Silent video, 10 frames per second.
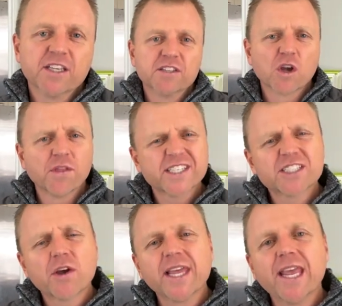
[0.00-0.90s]
So this
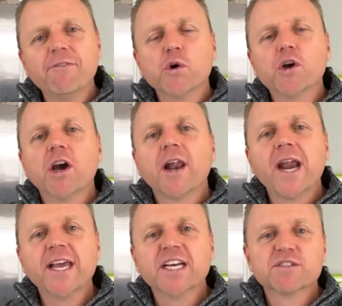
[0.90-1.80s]
is going to give you a good
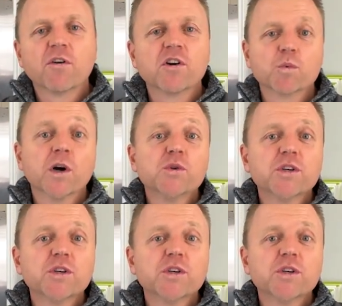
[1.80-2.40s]
idea as far as what to